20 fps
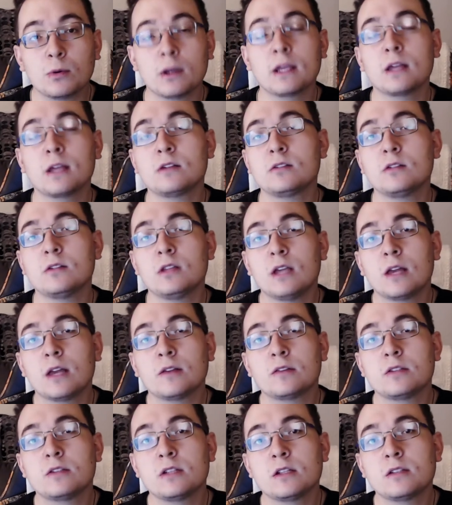it to the
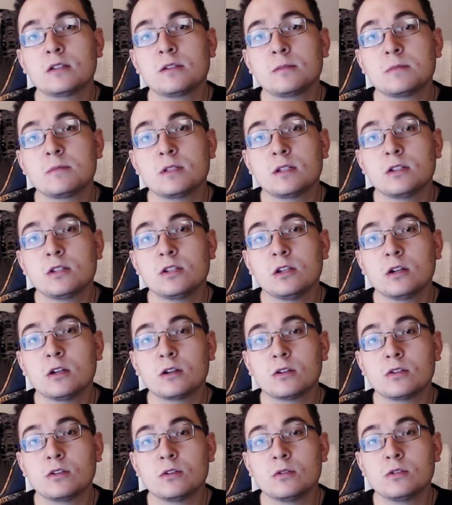other systems this
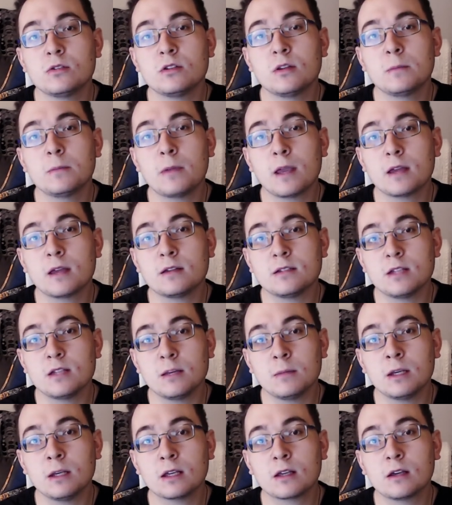year due to the
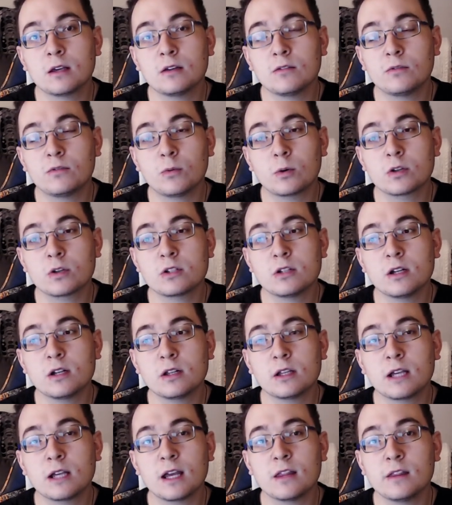pandemic.
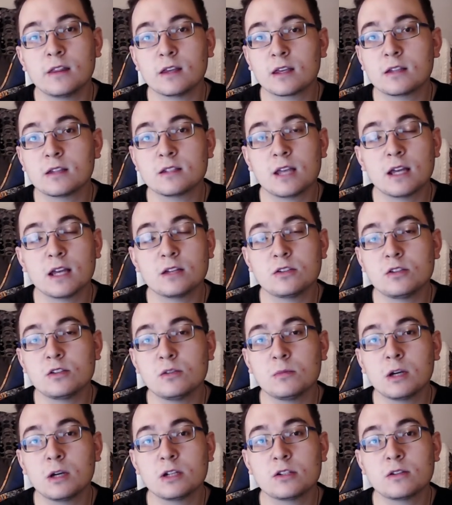Unfortunately, I think it's had too
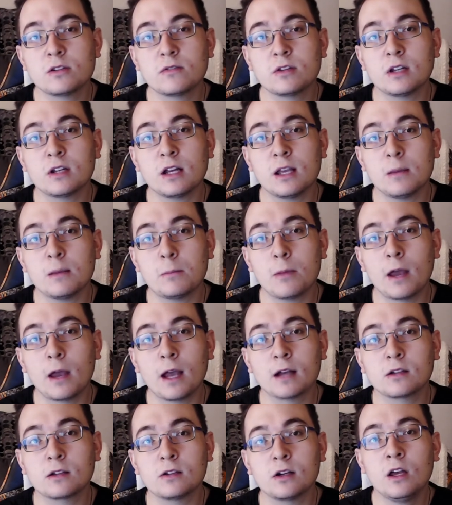much of an
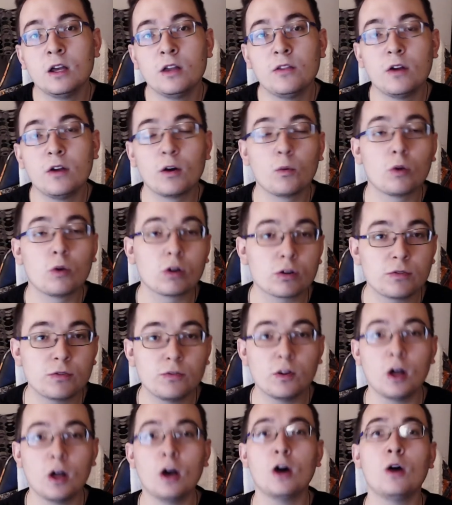impact on their
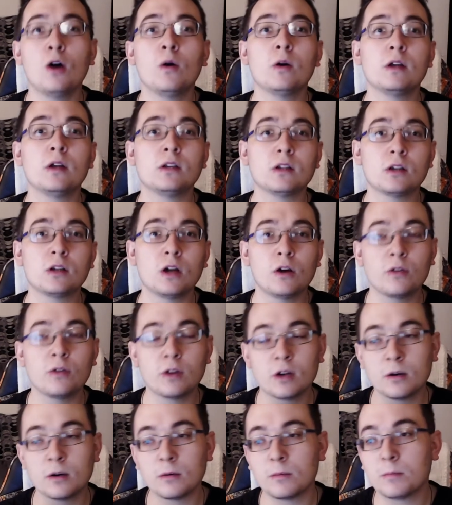workflow and, you know,
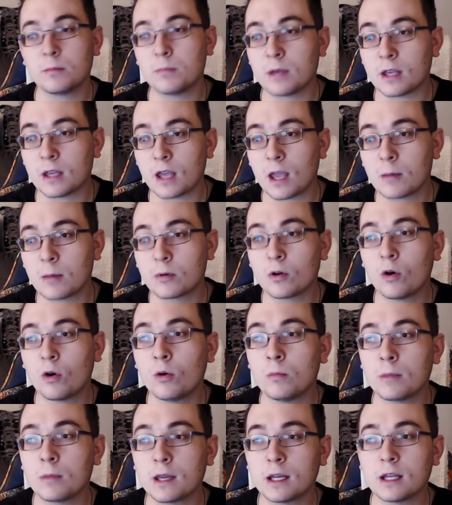their being able to
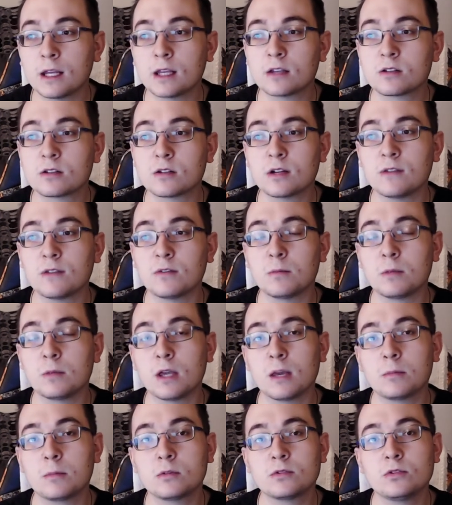hold meetings or even
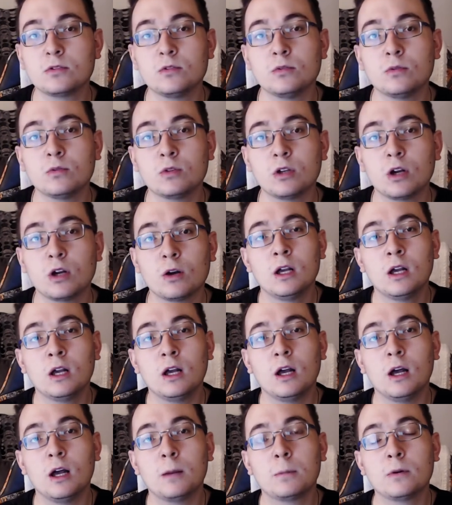be able to, you know,
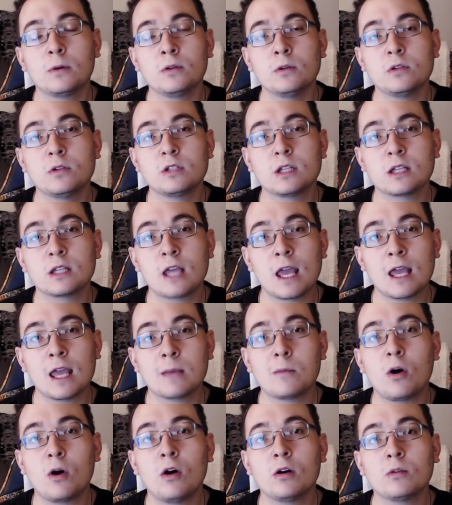produce a
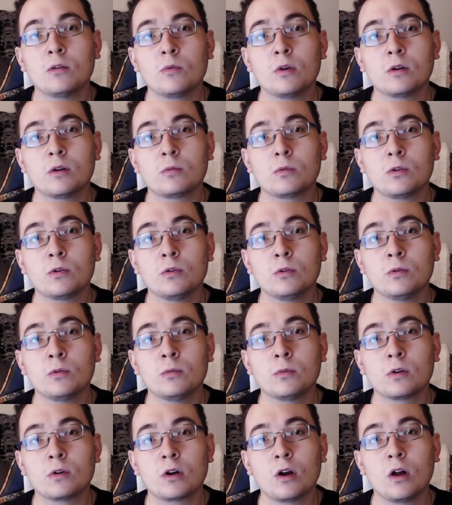game all in one
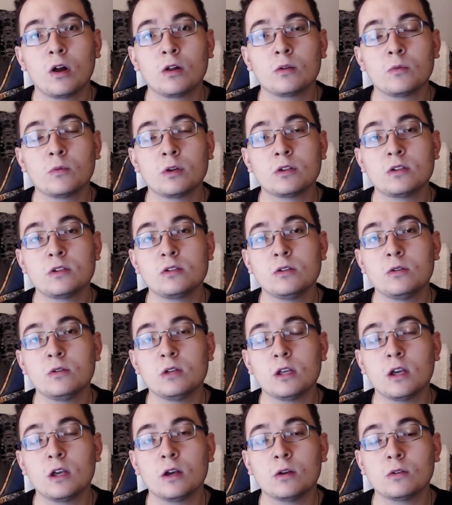room or all in one
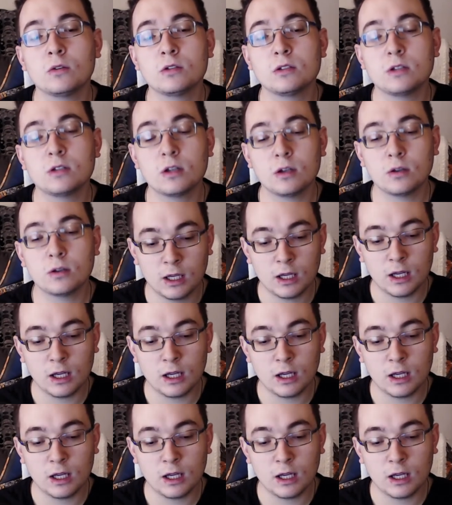studio. So,